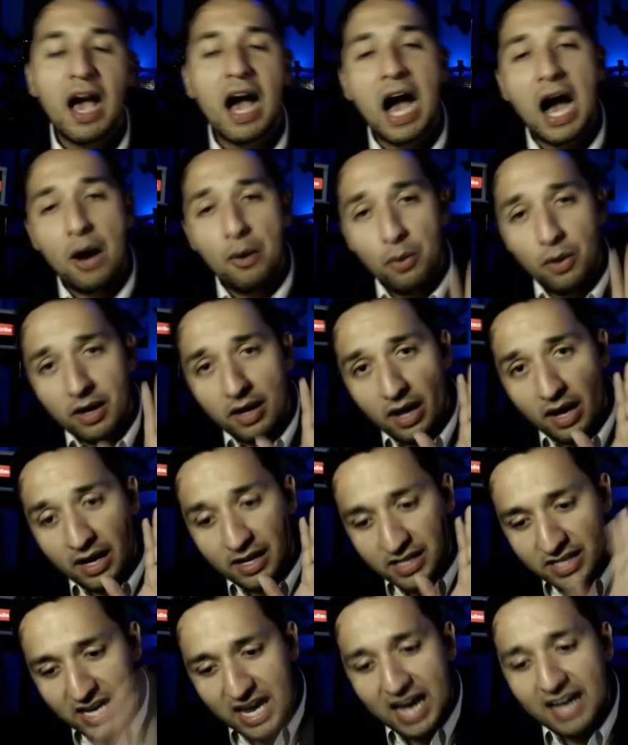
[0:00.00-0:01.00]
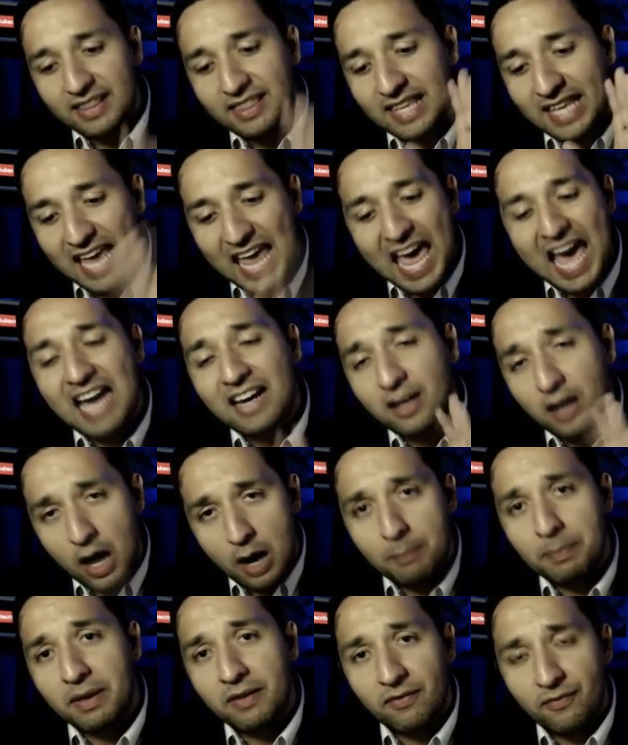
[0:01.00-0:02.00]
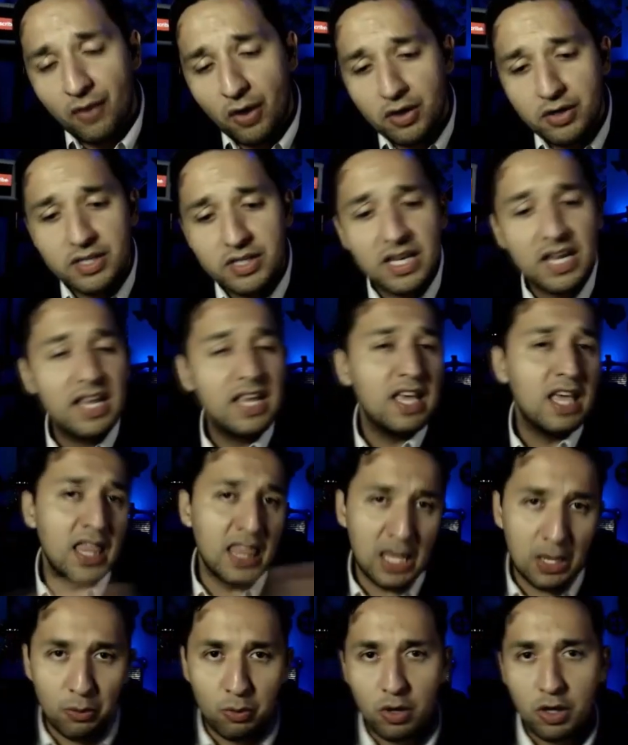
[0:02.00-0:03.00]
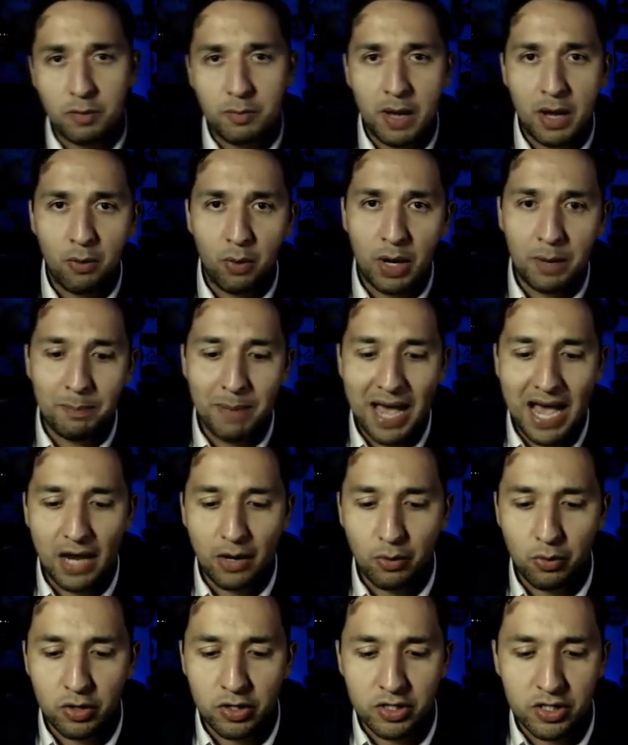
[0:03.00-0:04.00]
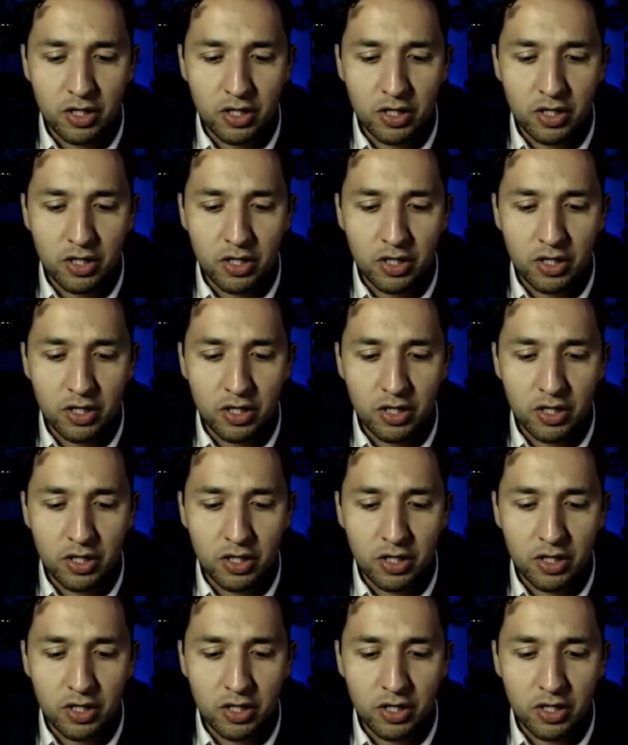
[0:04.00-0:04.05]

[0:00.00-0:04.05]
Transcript: I would attack the ad copy first and then work my way backwards.